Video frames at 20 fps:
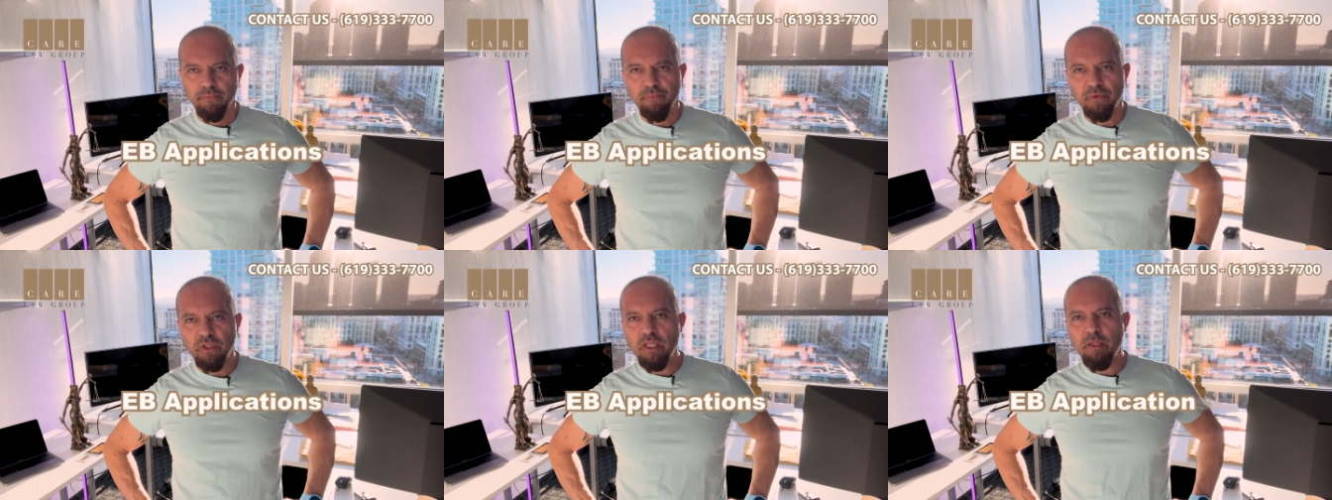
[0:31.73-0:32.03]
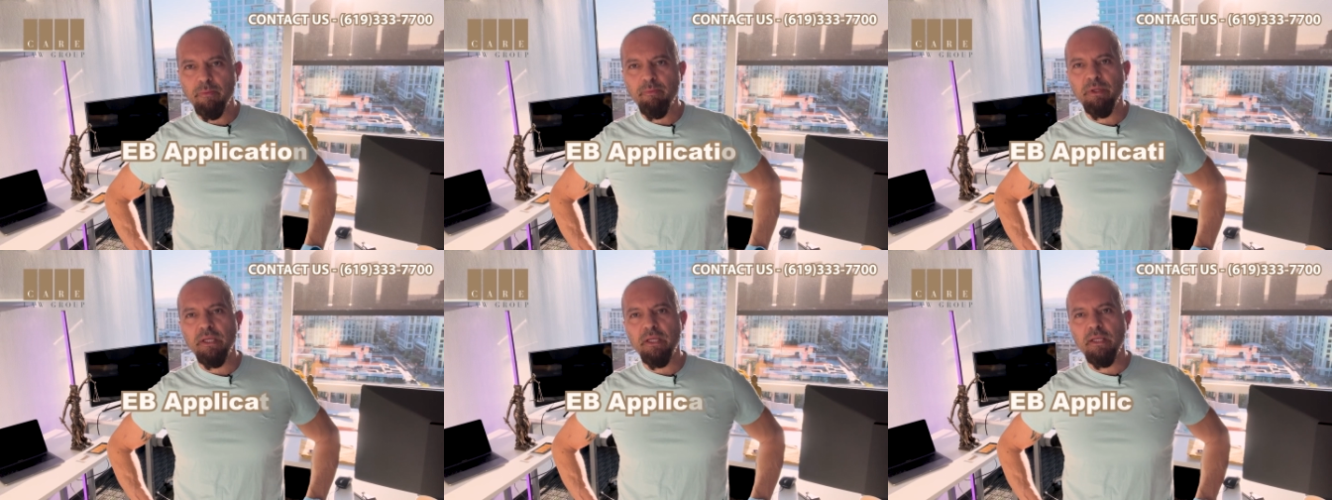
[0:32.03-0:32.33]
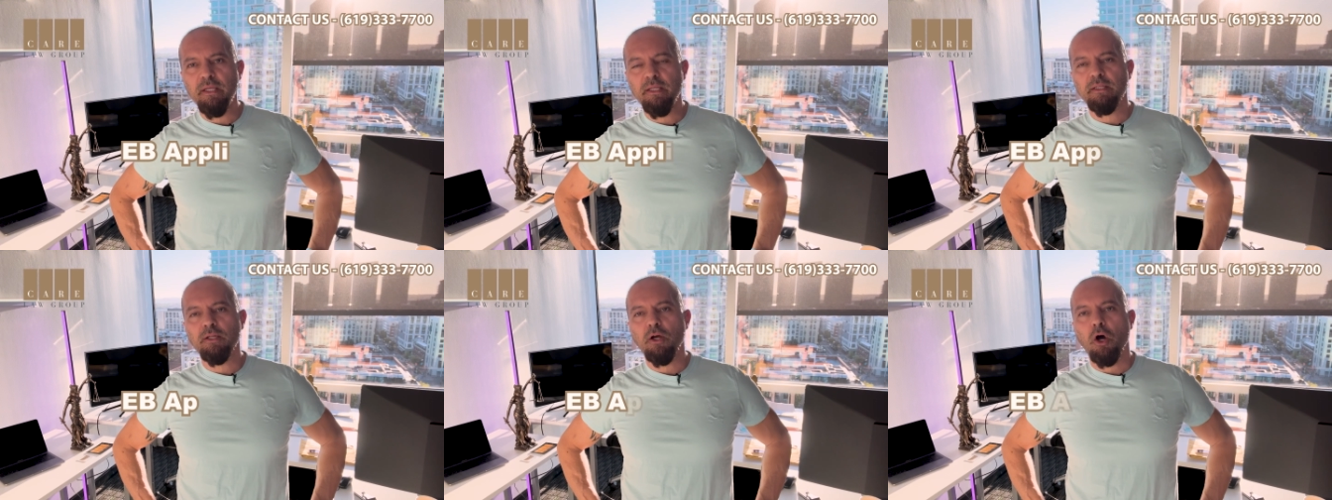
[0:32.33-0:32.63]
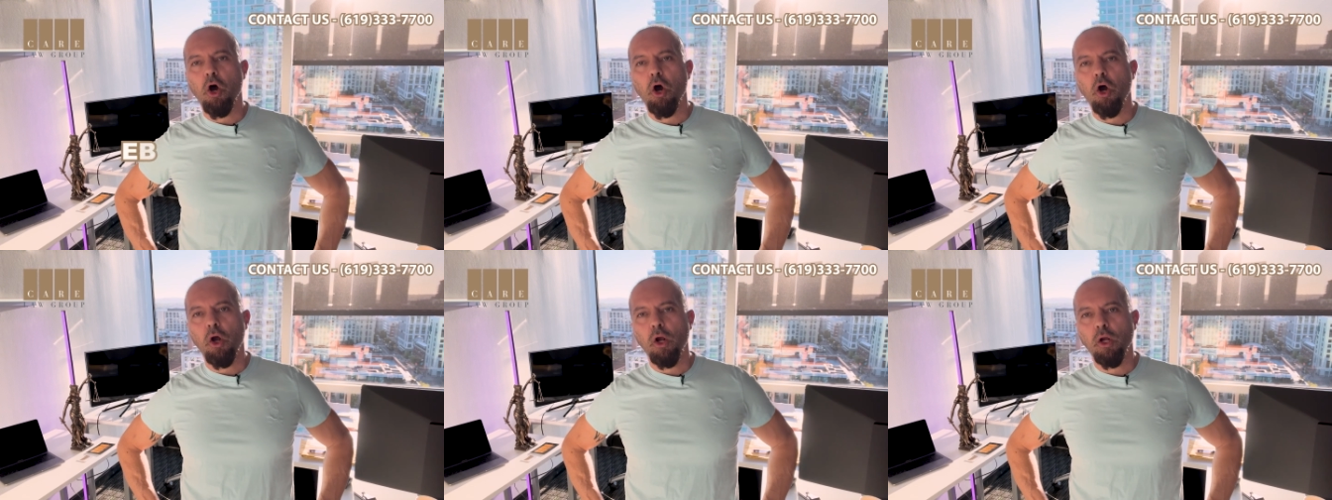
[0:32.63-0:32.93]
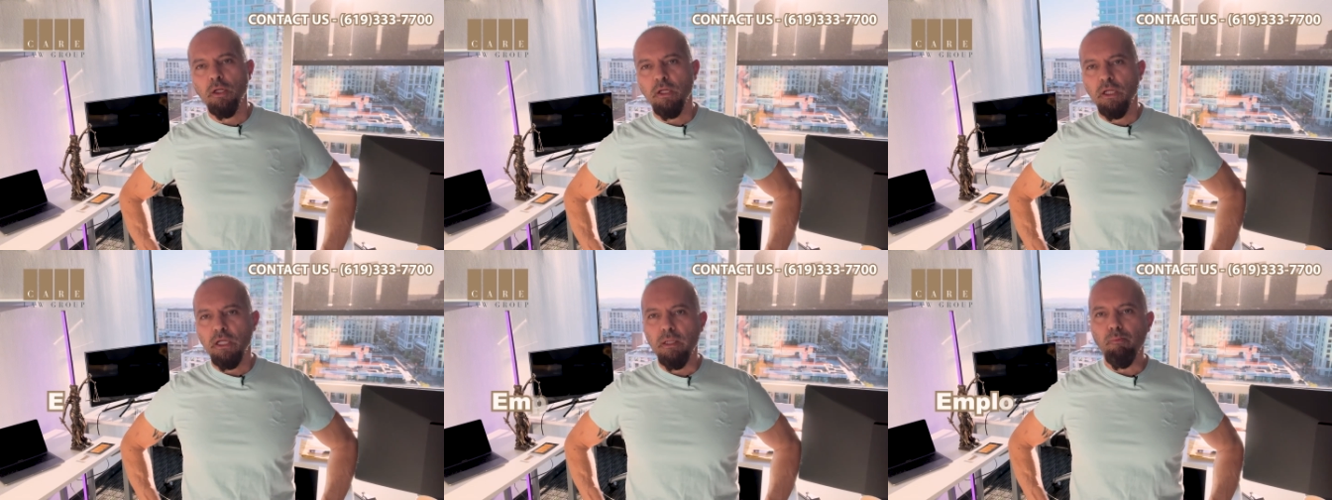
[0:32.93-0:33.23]
EBs
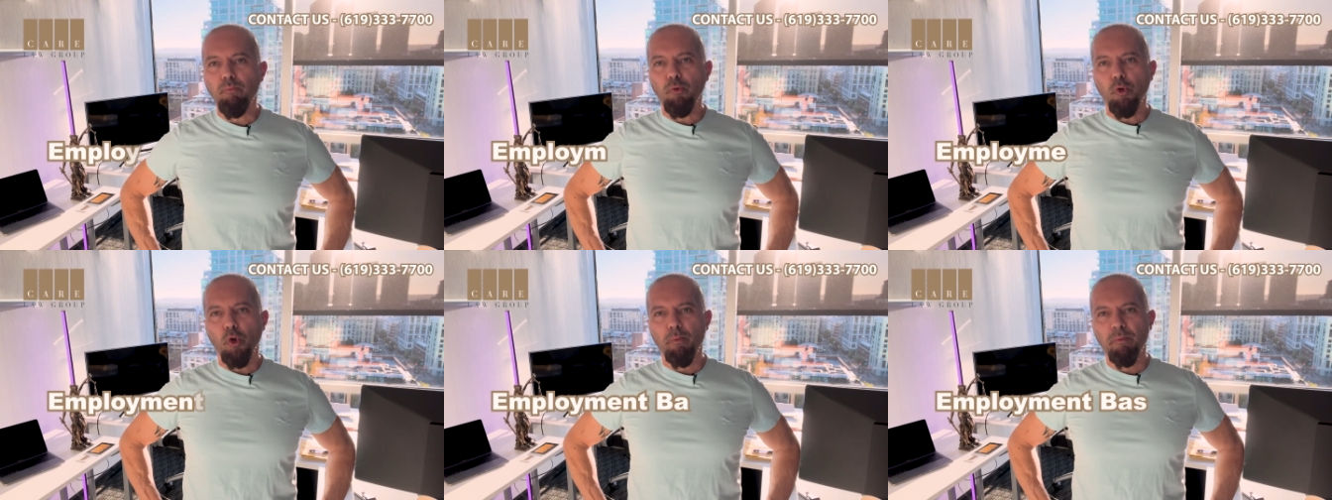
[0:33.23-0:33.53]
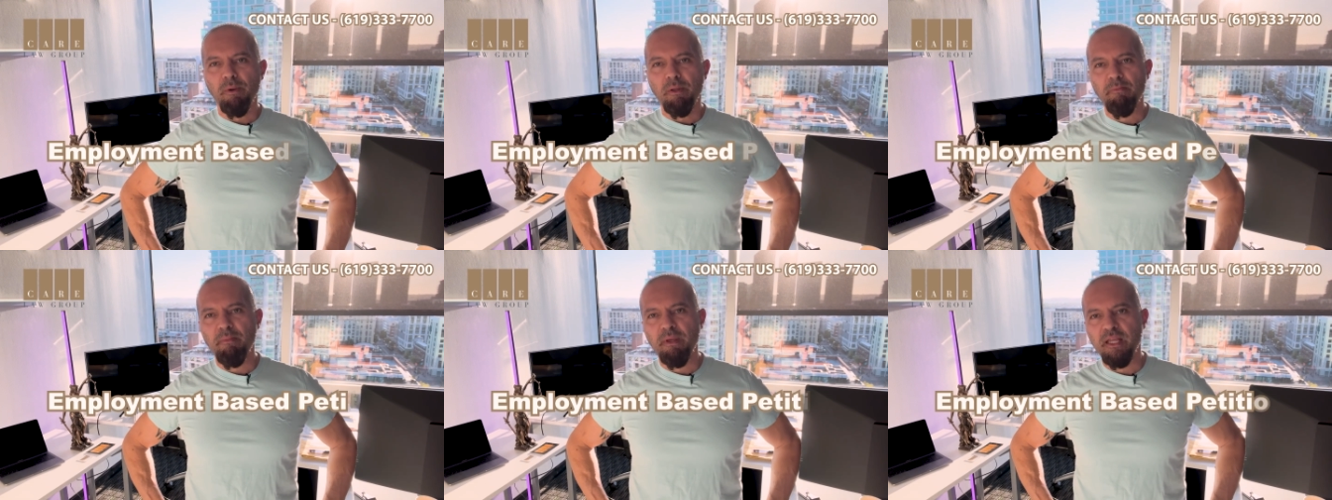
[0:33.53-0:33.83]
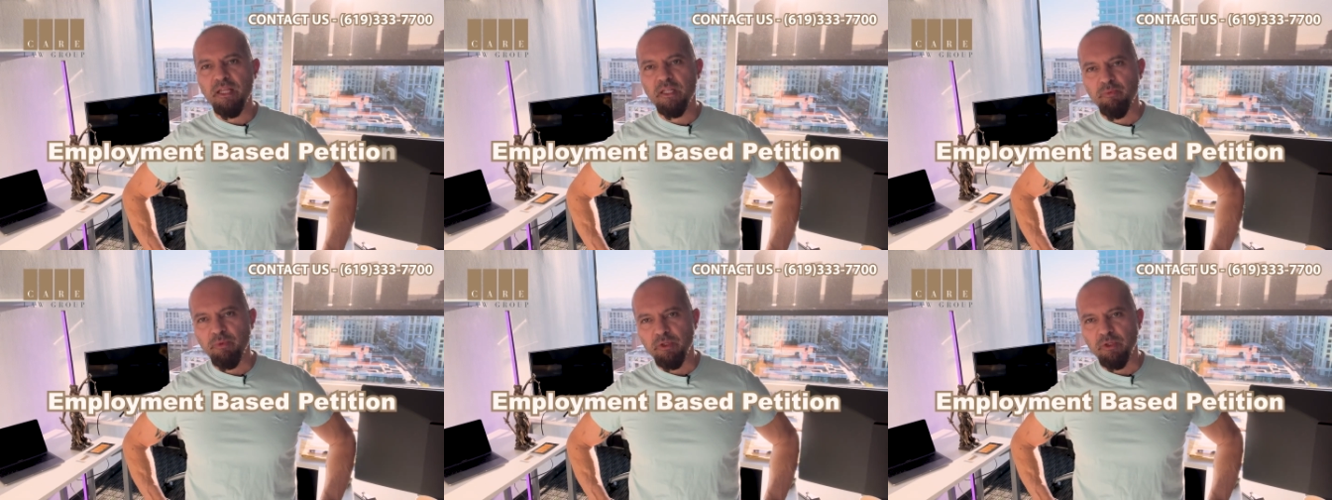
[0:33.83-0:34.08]
are employment-based